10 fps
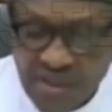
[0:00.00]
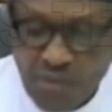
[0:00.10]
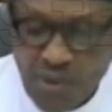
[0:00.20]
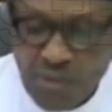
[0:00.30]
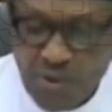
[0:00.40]

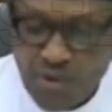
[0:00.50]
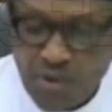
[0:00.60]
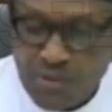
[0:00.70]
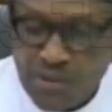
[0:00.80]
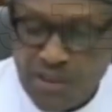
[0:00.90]
and
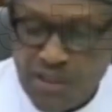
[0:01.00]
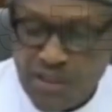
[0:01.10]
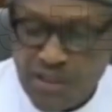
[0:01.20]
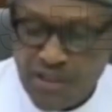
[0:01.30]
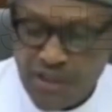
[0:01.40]
members of the
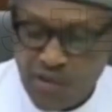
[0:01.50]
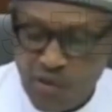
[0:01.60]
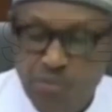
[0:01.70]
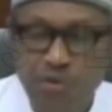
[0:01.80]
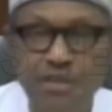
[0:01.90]

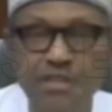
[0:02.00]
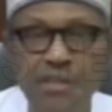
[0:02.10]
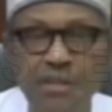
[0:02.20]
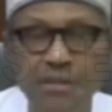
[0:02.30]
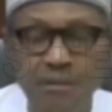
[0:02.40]
international
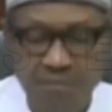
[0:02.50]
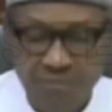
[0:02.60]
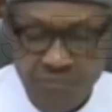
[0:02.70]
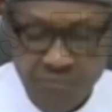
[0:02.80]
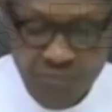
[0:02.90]
community,
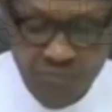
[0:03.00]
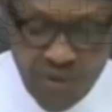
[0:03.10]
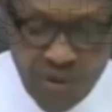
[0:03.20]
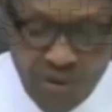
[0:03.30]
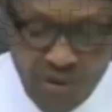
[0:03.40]

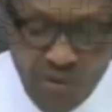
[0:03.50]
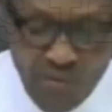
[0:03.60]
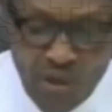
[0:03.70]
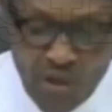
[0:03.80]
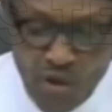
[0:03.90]

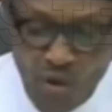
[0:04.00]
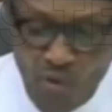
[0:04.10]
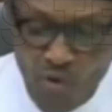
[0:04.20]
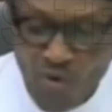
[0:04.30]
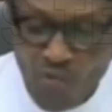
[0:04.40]
many
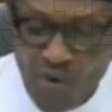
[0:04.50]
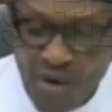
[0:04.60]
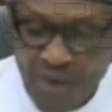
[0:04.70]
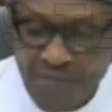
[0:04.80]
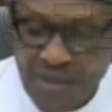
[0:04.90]
of
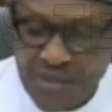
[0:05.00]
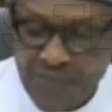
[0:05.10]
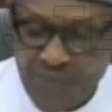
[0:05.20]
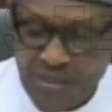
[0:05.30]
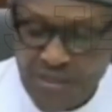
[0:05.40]
whom have
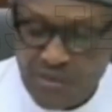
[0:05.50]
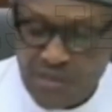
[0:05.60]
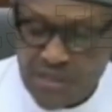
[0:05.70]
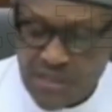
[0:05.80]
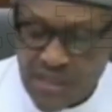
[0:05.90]

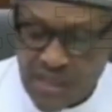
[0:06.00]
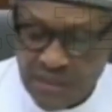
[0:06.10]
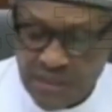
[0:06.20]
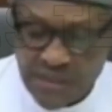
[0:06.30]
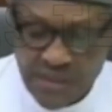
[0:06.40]
expressed
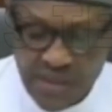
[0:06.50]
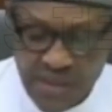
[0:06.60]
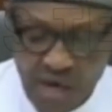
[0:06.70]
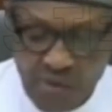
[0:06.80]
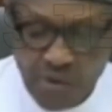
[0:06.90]
concern
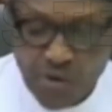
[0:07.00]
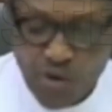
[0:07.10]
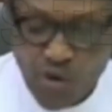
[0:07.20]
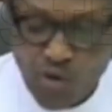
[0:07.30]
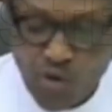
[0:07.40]

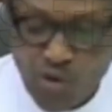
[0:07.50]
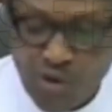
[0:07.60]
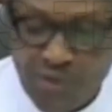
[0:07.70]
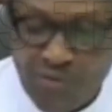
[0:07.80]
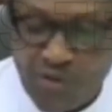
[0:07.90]
about the
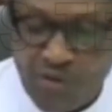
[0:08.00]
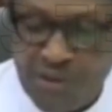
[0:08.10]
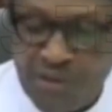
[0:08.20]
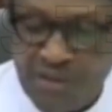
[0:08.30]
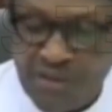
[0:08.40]
ongoing
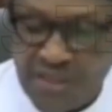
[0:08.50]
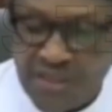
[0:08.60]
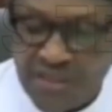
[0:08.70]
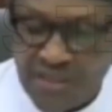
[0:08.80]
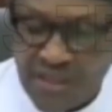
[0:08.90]
development
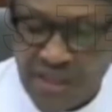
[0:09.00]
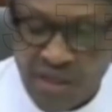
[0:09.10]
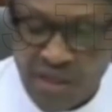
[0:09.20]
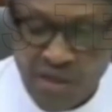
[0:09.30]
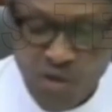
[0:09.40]
in
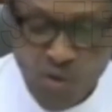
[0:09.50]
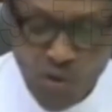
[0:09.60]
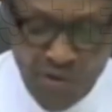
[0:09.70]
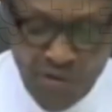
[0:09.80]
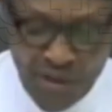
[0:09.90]
Nigeria,
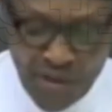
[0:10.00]
we